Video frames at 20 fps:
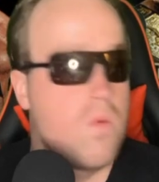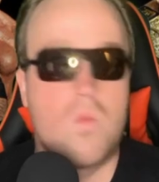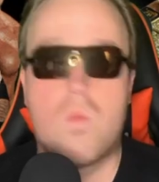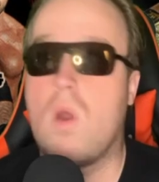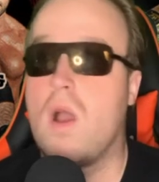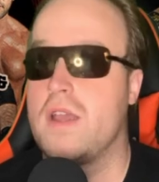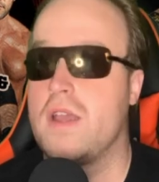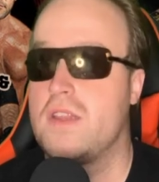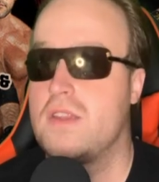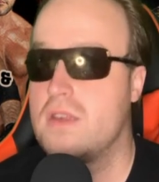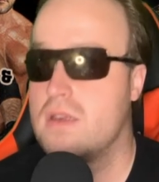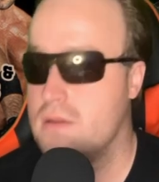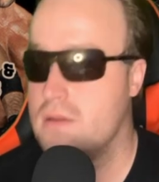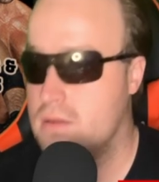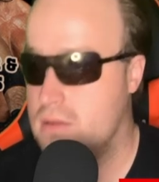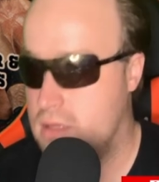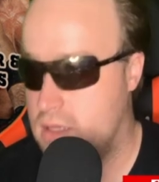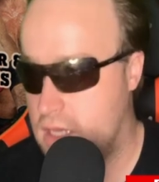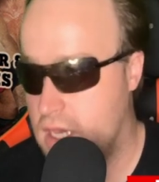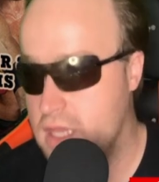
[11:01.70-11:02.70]
Right.
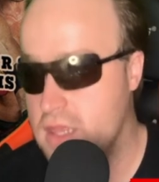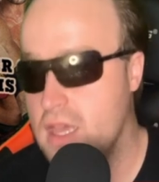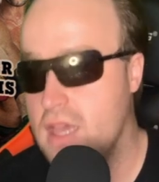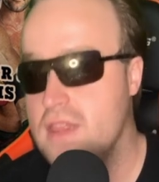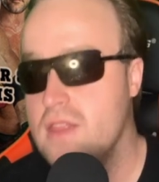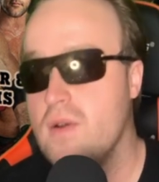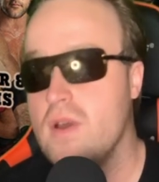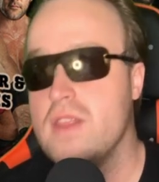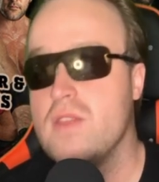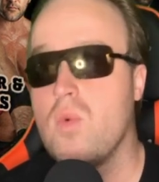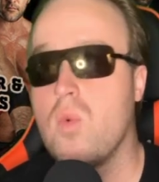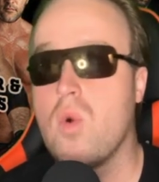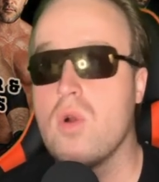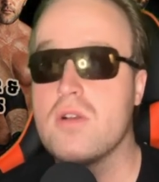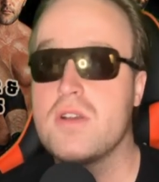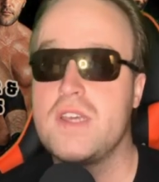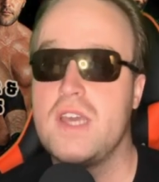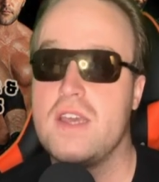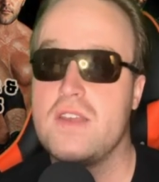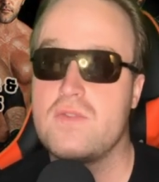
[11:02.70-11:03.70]
So, and, and the, and, the, War
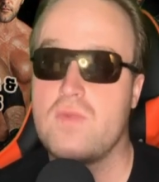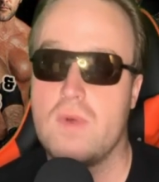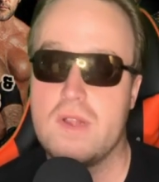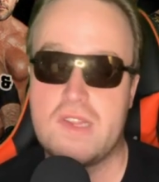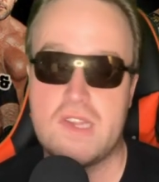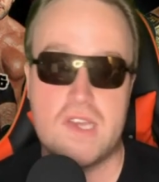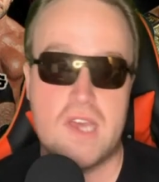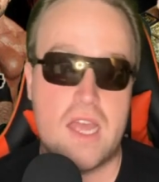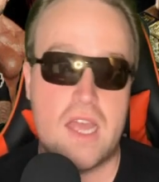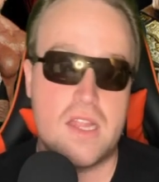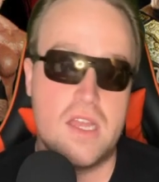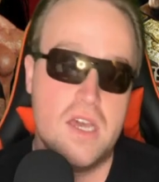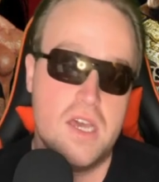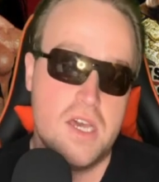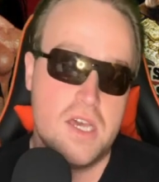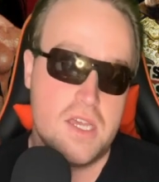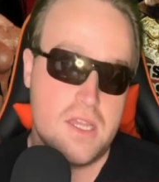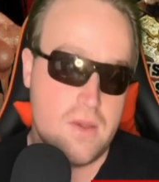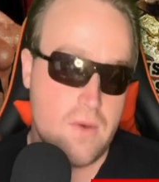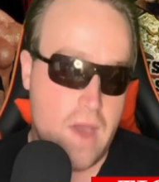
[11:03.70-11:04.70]
Kings, once again,
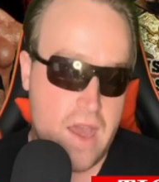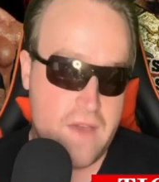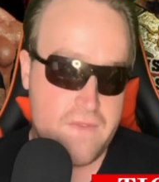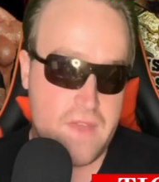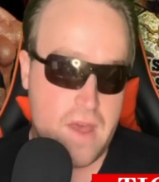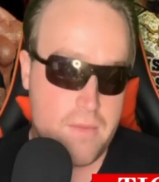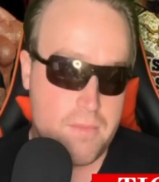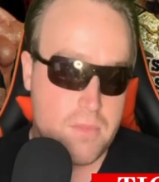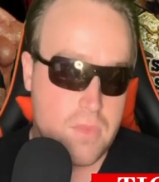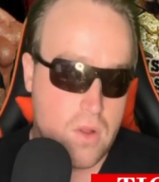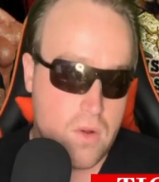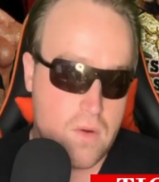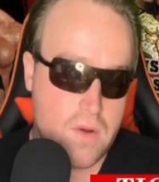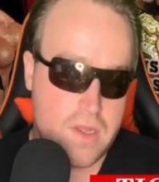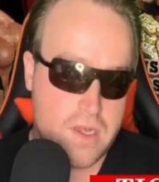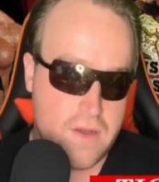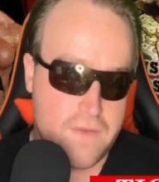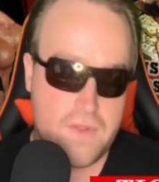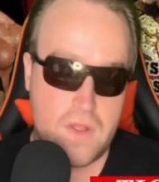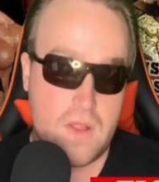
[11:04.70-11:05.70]
you have that
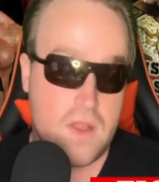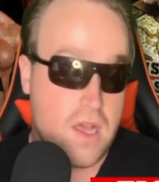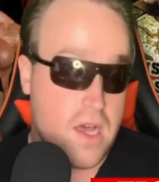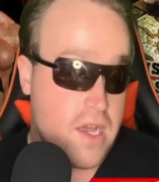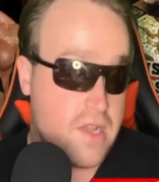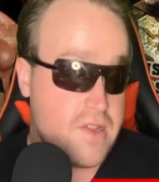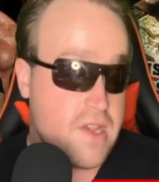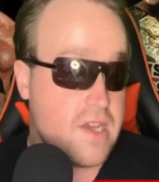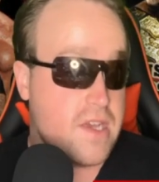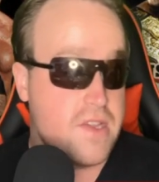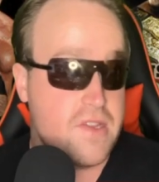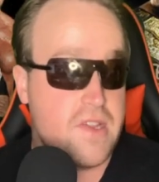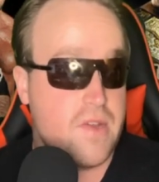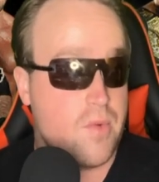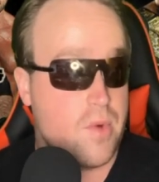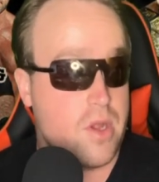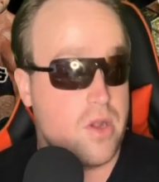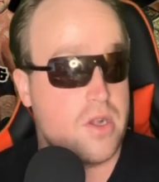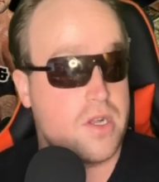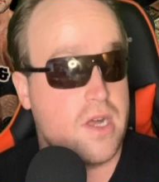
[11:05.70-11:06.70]
blurring of the lines. I can see
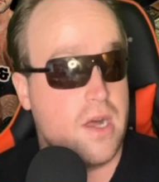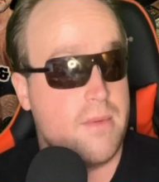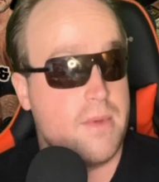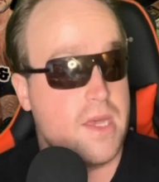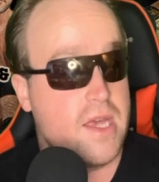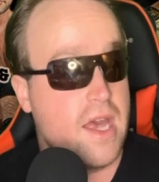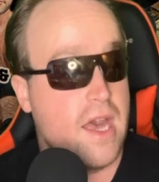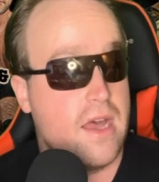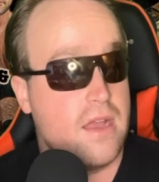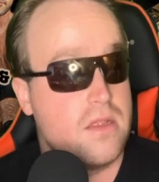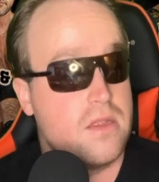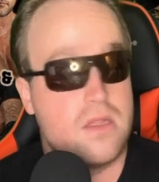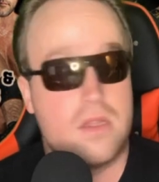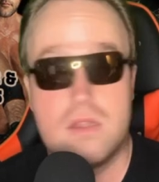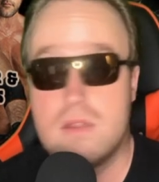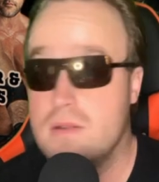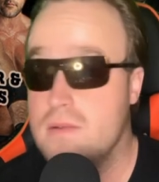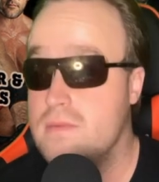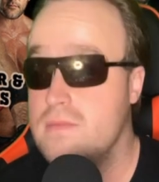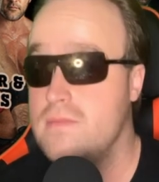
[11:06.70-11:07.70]
where you're coming right. at.
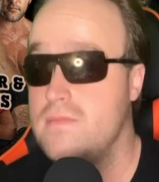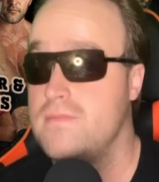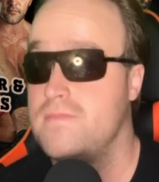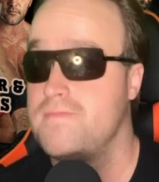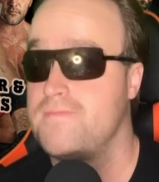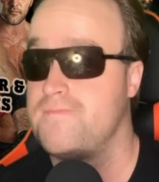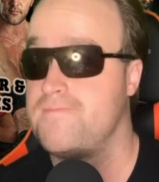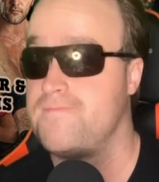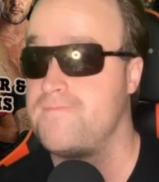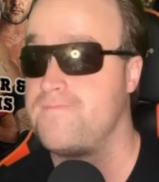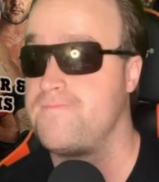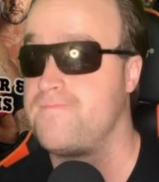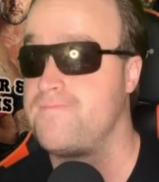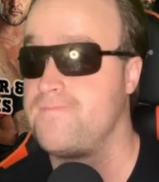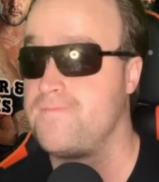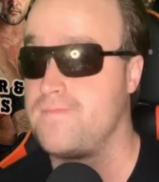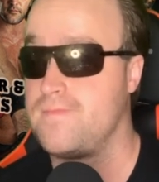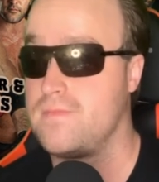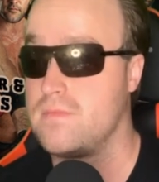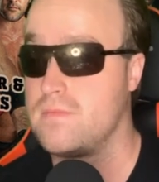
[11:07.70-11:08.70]
And so the
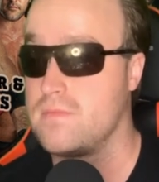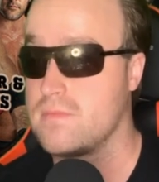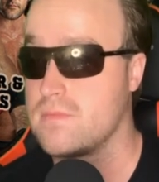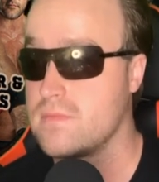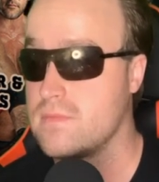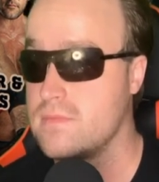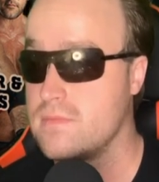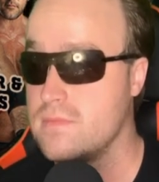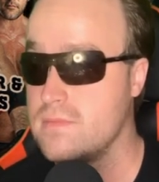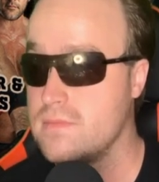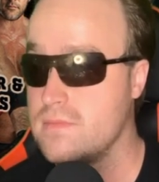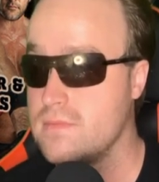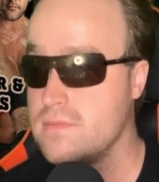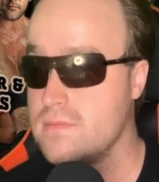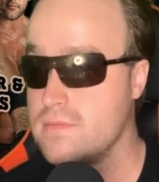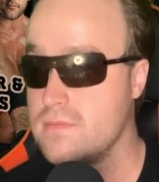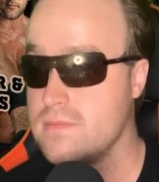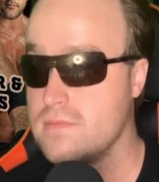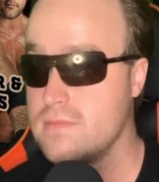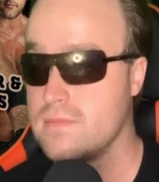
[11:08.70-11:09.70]
strictly
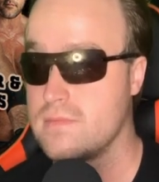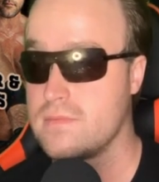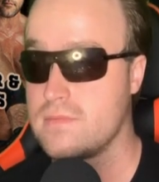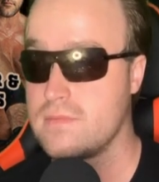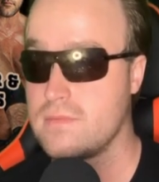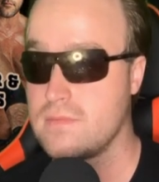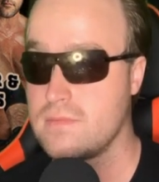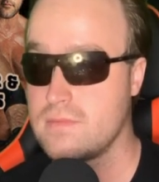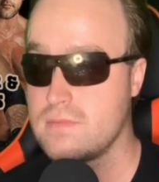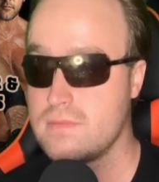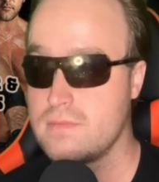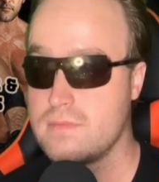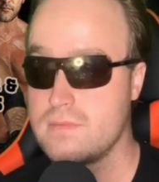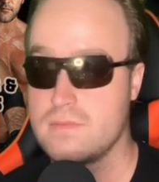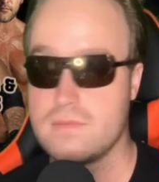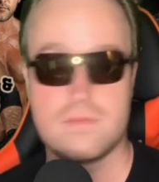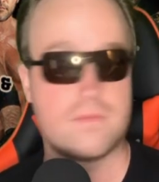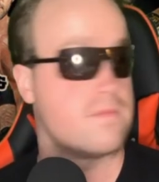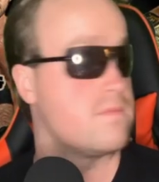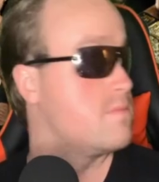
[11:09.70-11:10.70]
strictly
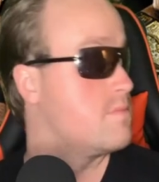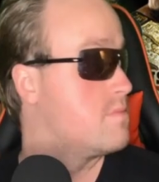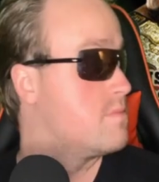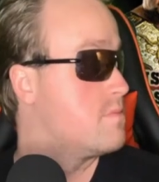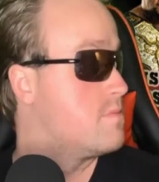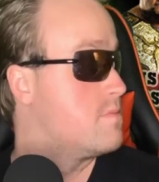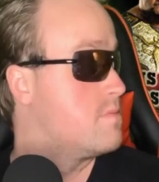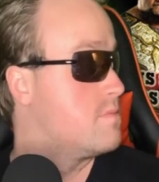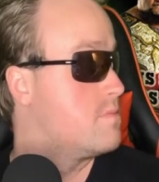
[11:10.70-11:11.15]
heel, and so we,